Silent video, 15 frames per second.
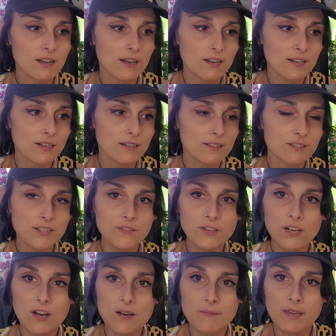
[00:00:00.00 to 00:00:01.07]
Leave a
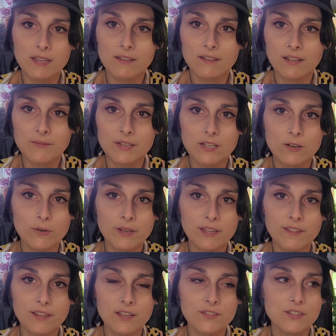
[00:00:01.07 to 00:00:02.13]
comment. Let me know what you
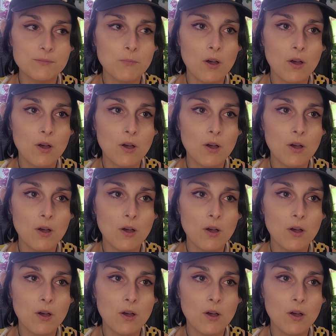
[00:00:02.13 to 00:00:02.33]
think of this